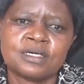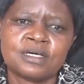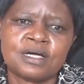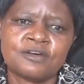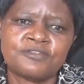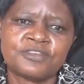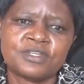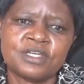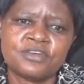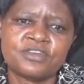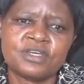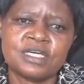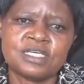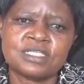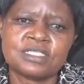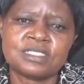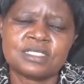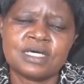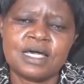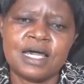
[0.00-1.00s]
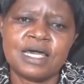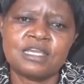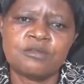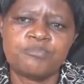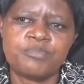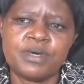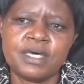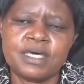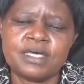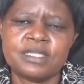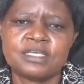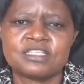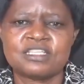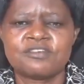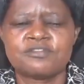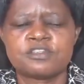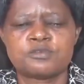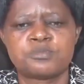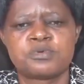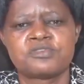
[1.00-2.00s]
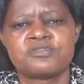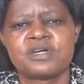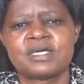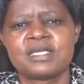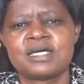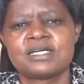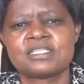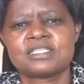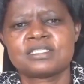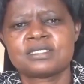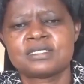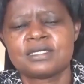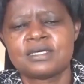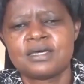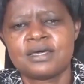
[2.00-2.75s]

cafeterias and pay the service providers,